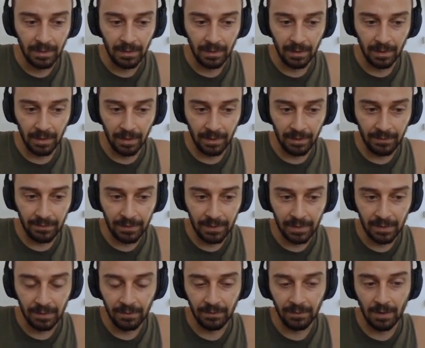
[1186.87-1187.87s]

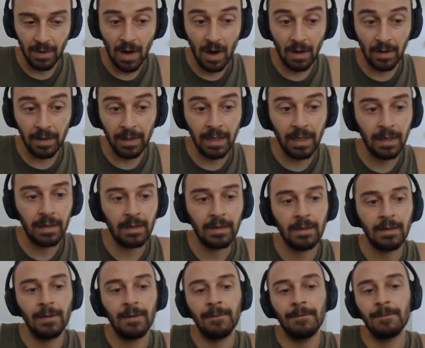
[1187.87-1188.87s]
gloves for Ari.
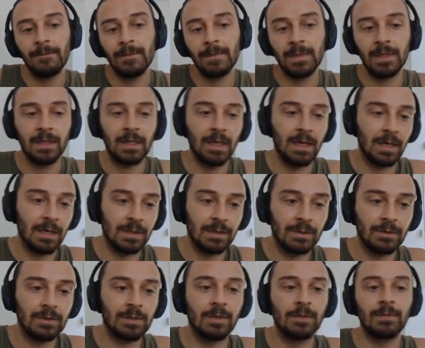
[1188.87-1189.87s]
Can I
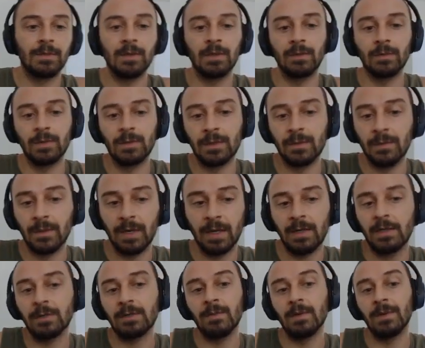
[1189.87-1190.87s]
do something with someone else?